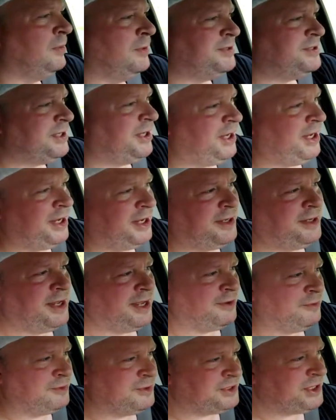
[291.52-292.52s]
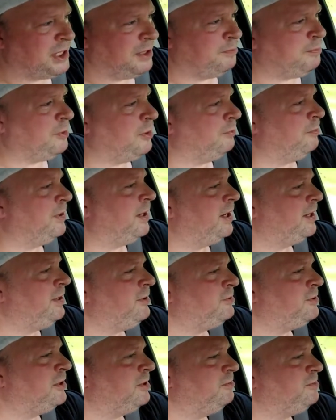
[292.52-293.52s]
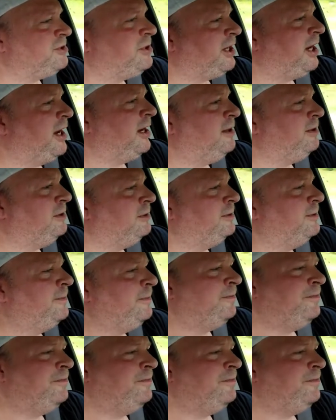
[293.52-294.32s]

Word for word: Which, again, that one's up on my YouTube channel.